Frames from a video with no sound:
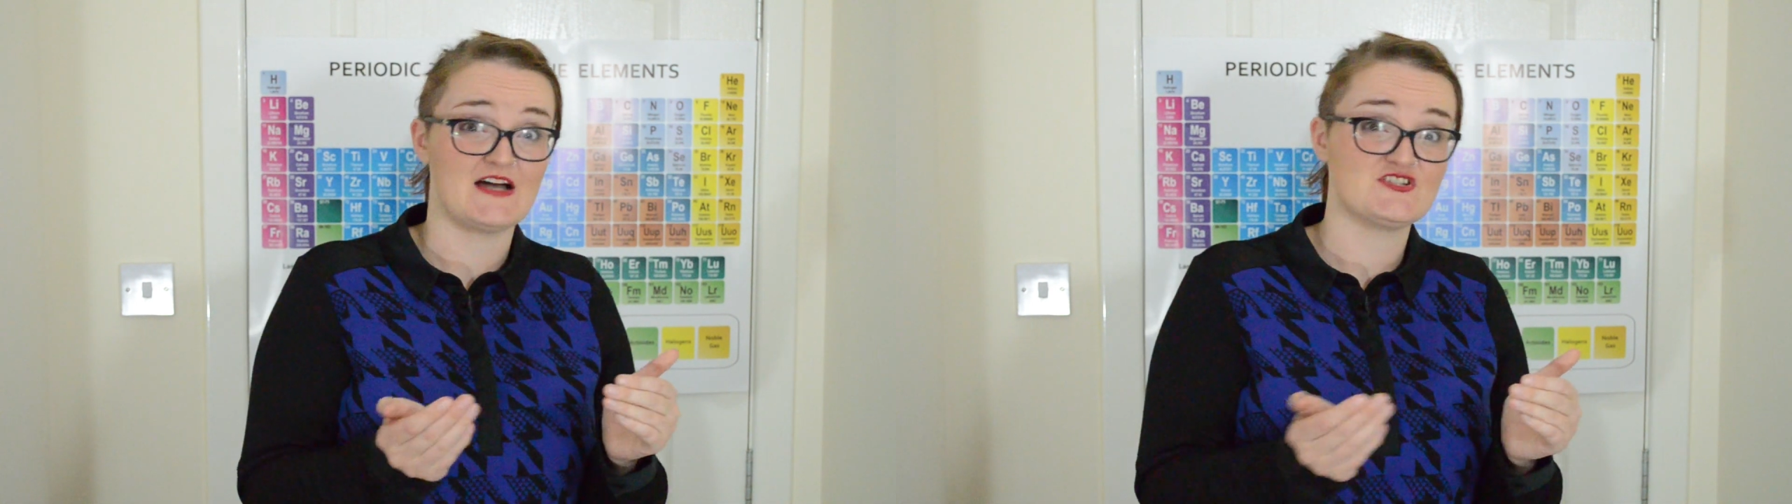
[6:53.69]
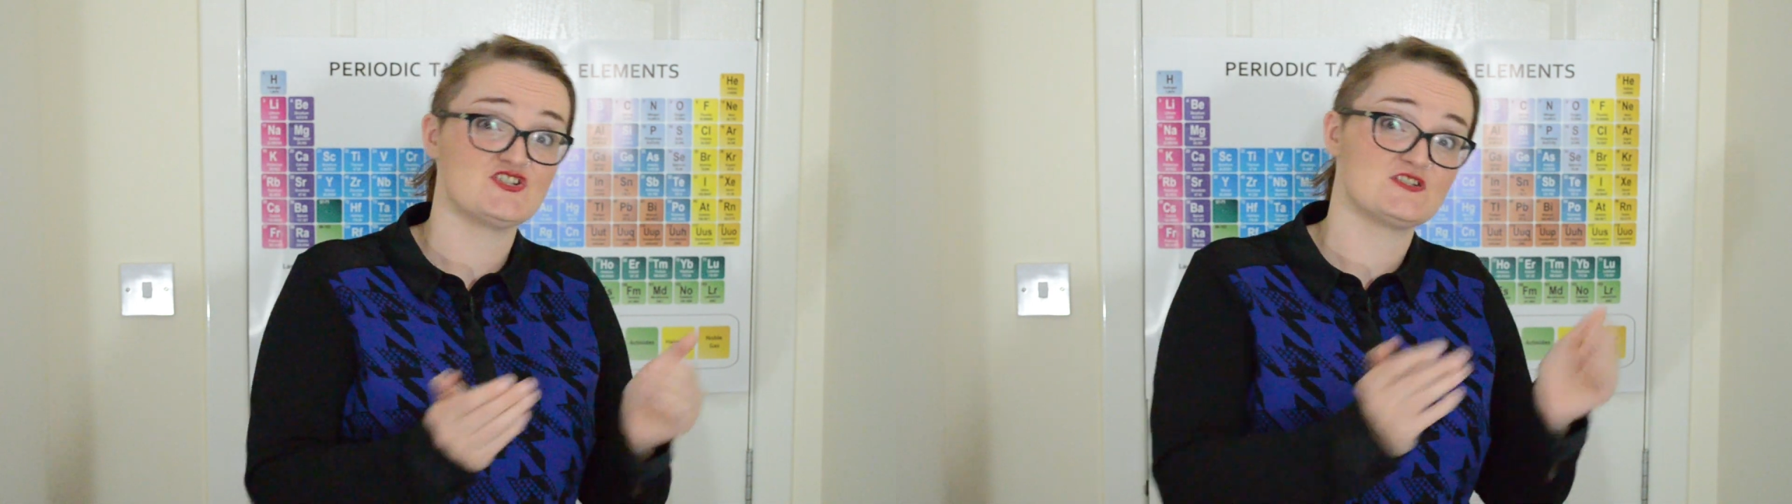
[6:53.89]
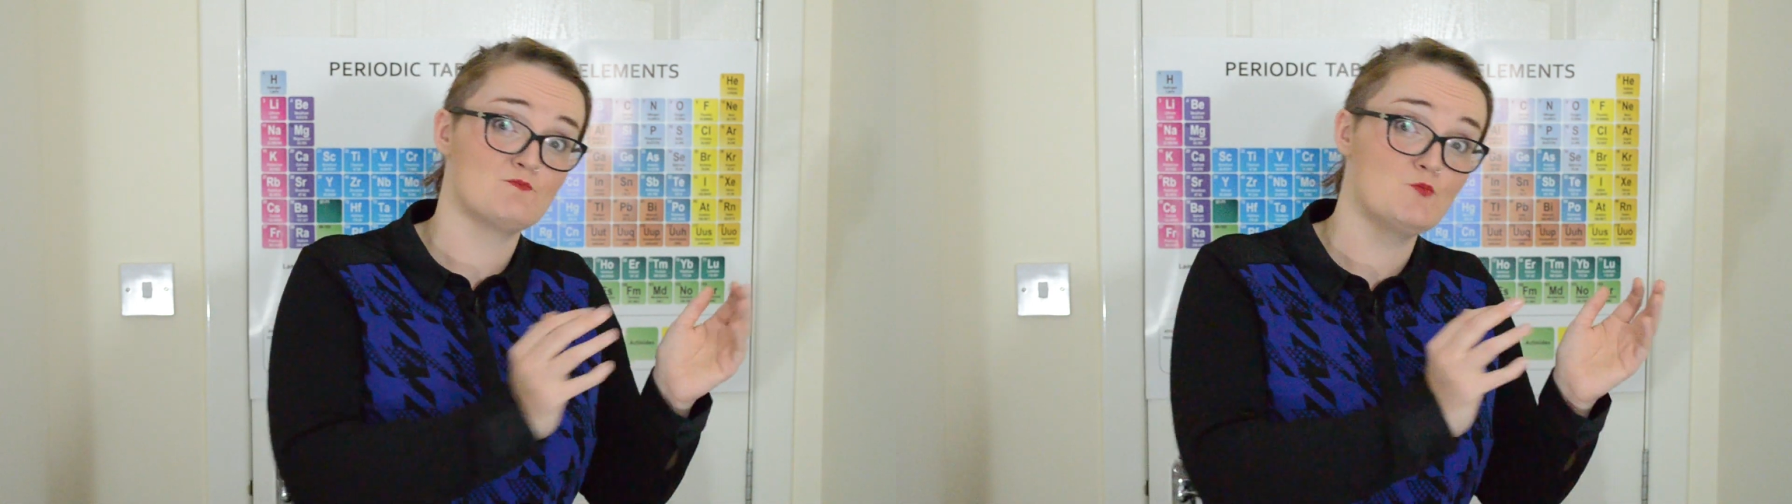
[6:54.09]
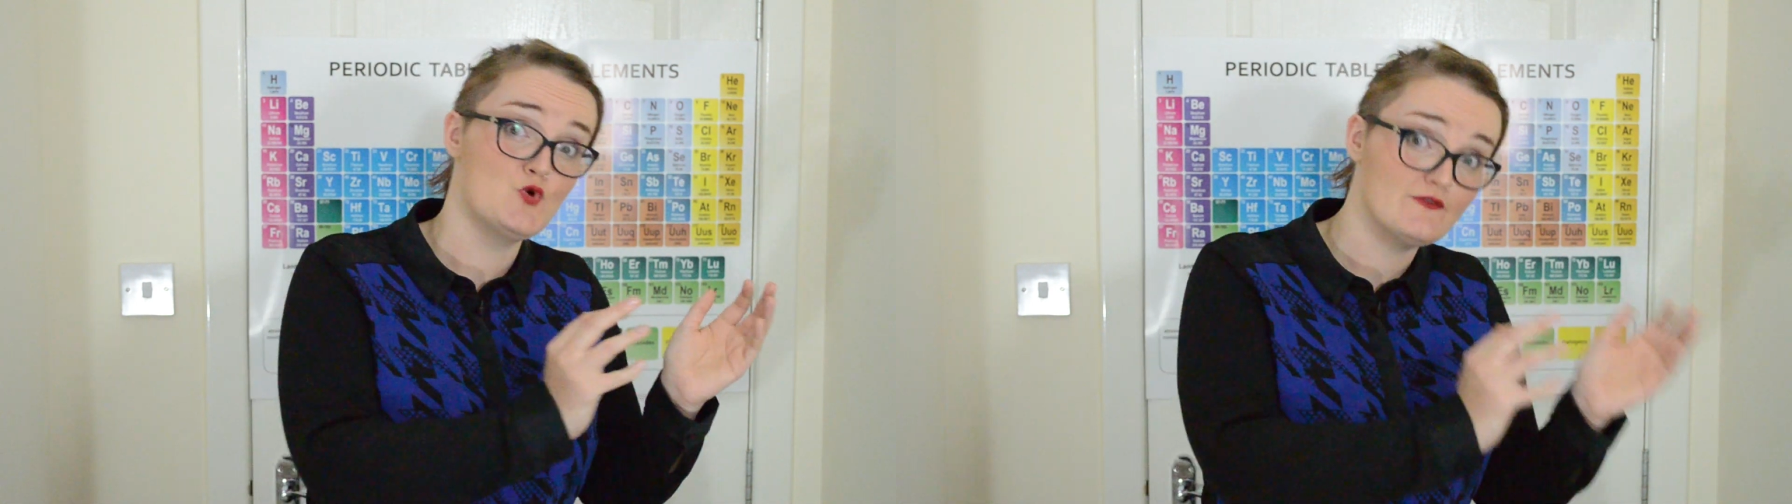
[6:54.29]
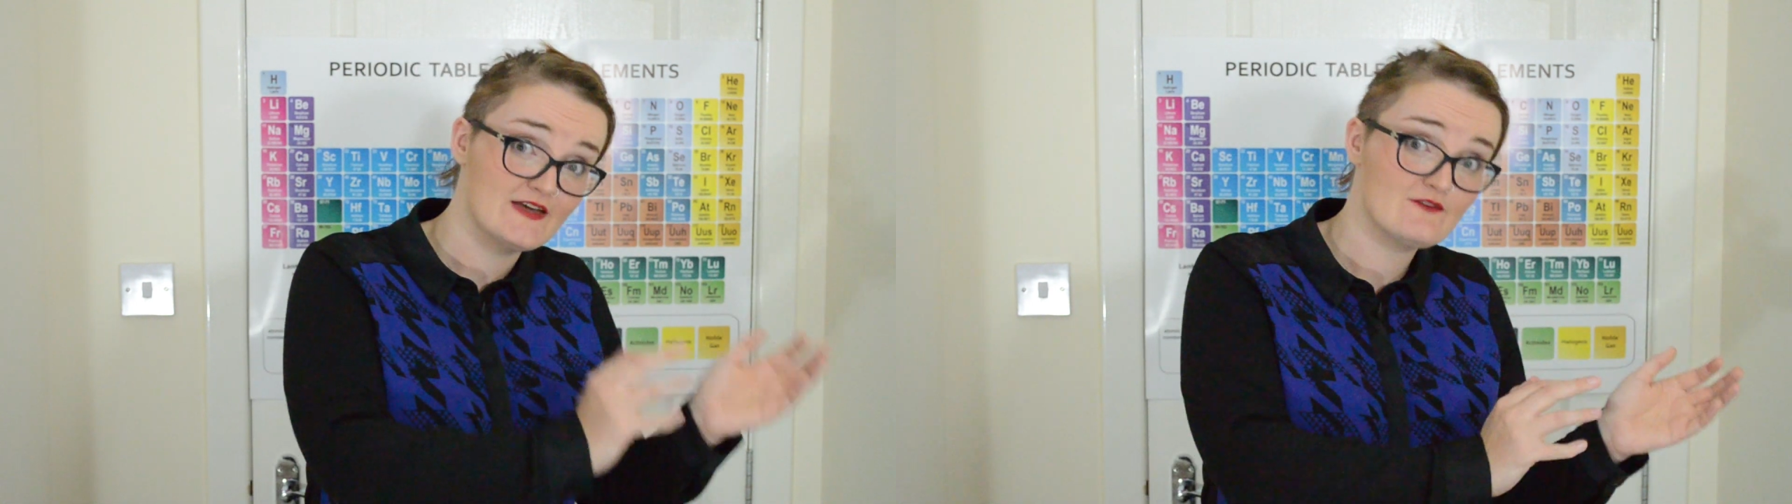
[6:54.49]
actually just
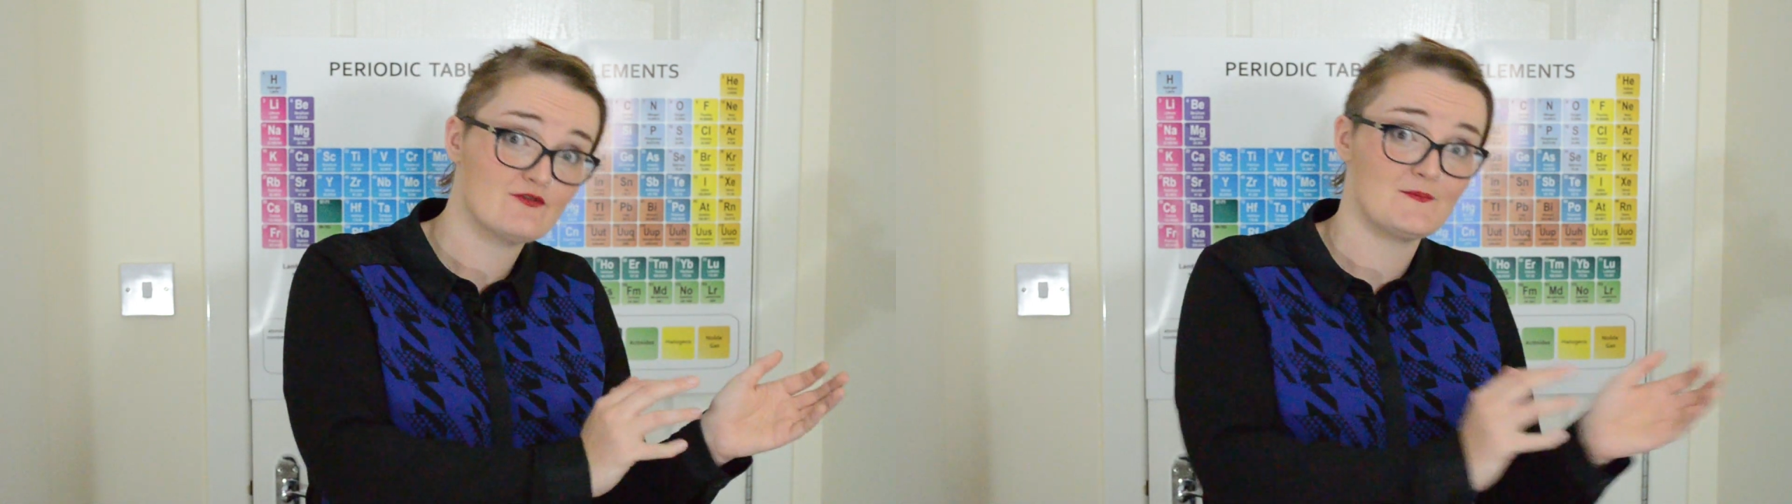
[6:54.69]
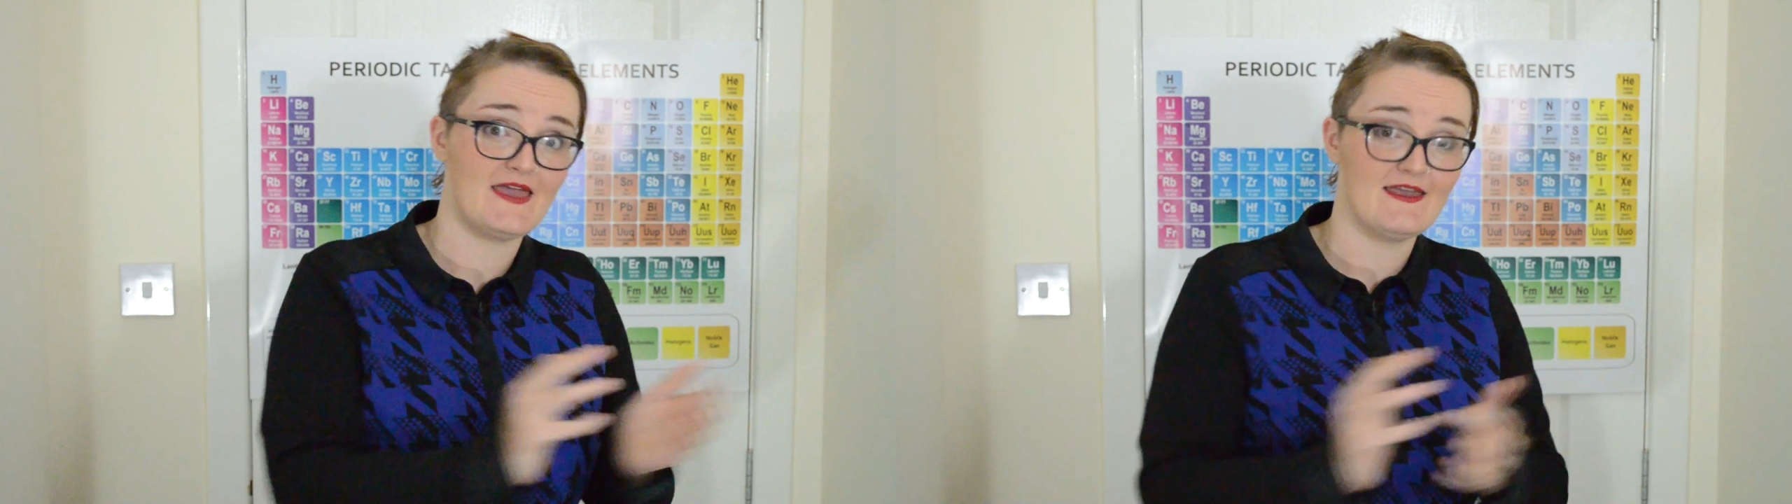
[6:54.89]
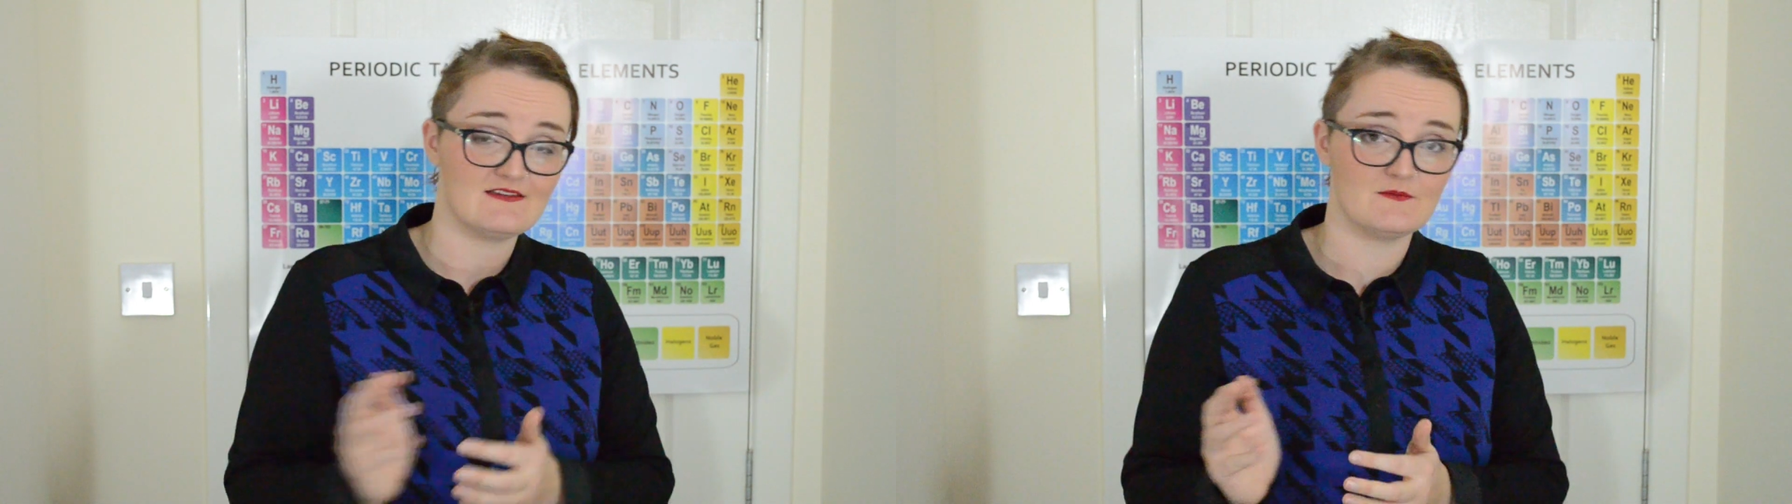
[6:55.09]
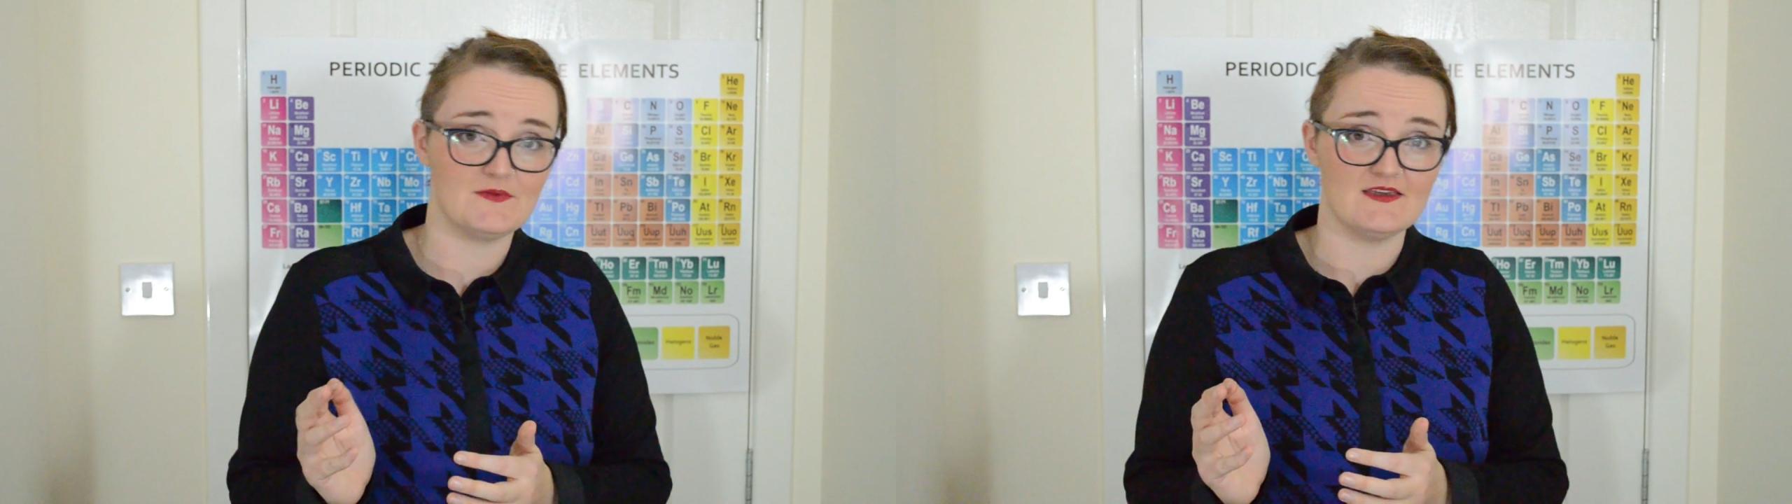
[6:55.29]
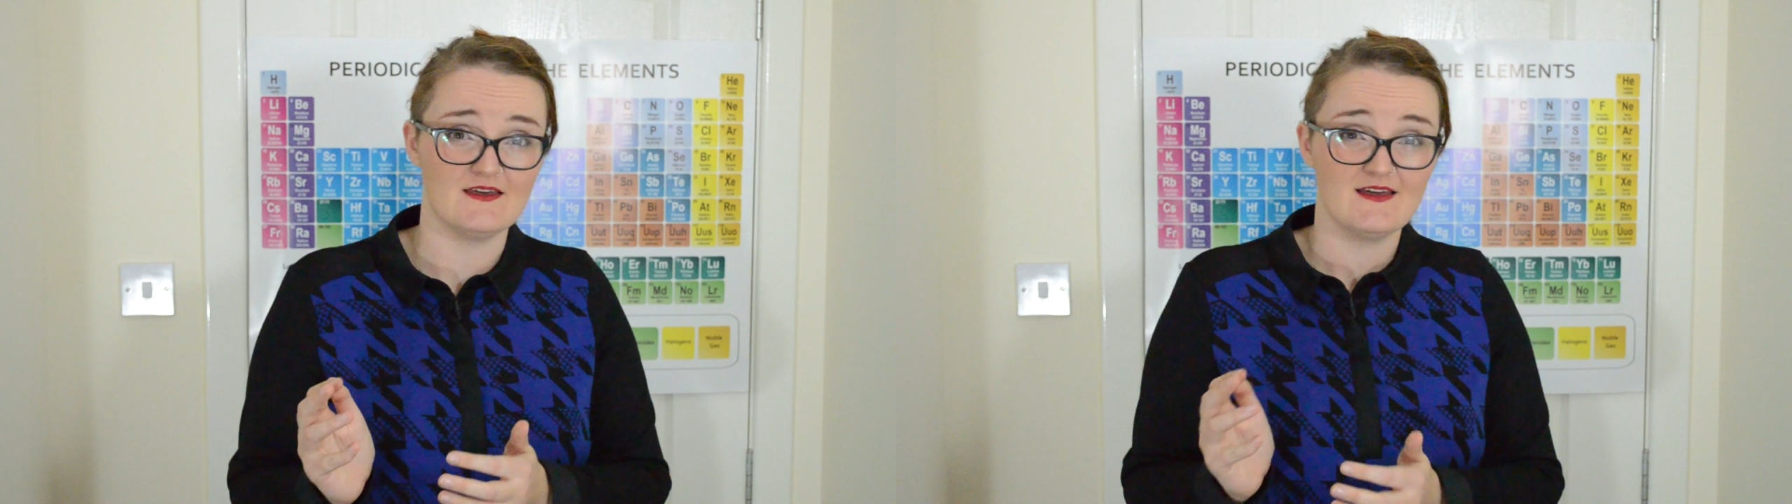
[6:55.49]
moving from A to
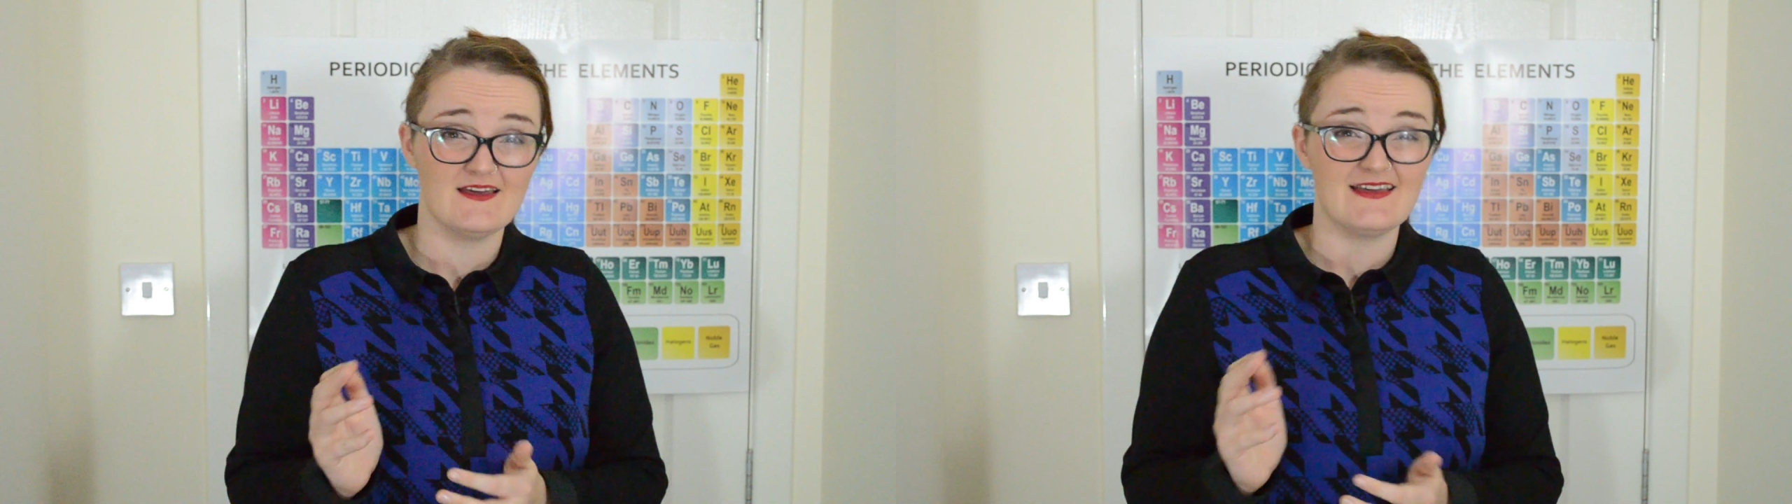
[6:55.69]
B